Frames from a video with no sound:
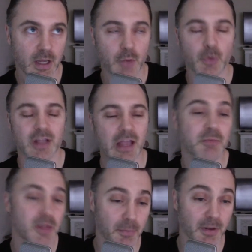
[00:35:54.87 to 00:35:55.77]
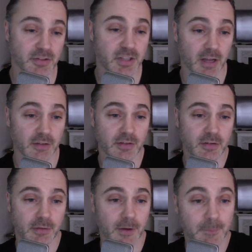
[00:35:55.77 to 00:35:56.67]
would have gave me the best chance,
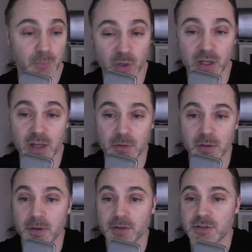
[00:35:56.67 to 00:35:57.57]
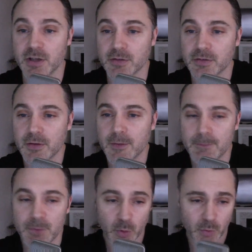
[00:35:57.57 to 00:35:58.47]
right? Would have gave me the best chance.
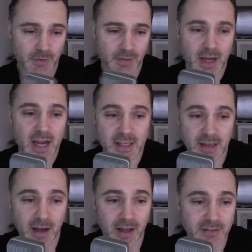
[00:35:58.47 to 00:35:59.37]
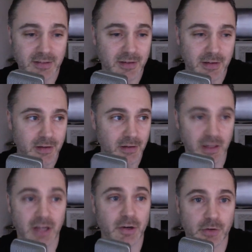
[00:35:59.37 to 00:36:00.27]
The only reason I got
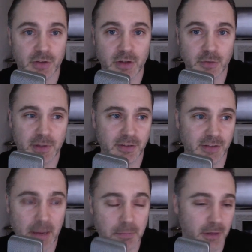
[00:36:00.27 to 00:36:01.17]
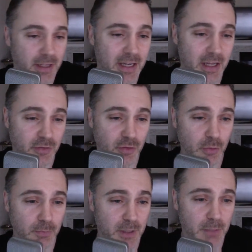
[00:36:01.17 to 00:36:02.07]
letters is because I played against
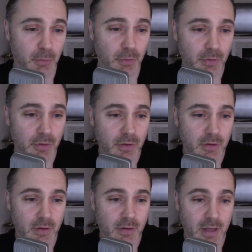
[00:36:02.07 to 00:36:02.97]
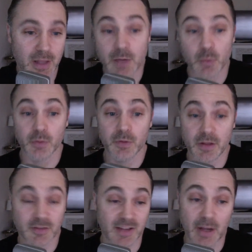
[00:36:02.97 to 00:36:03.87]
good people
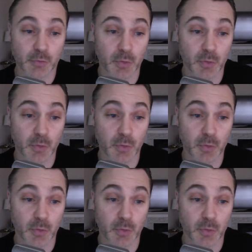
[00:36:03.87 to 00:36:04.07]
and scouts were